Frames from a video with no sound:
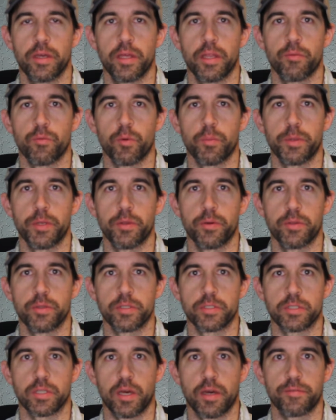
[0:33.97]
and we'll be doing the
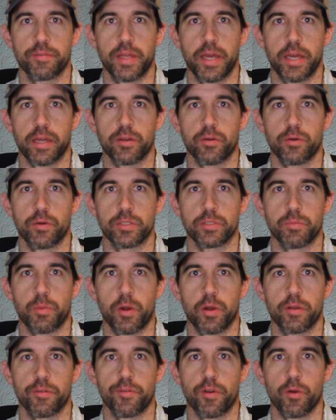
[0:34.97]
soft tackle as
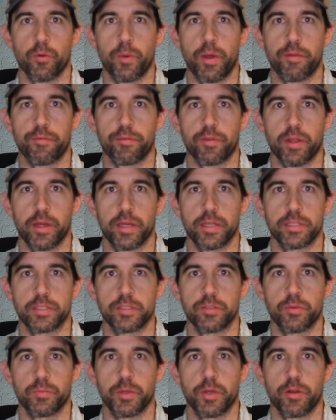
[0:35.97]
part of our wet flies.
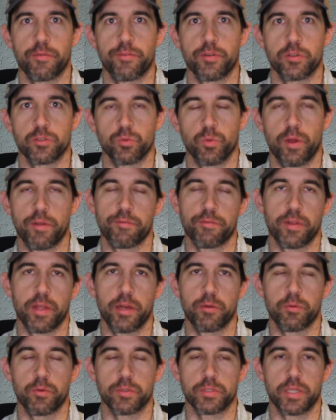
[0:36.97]
It'll be our first wet fly
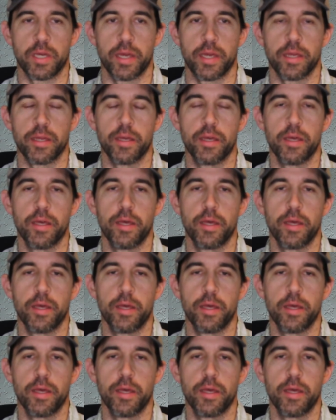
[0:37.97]
we'll tie.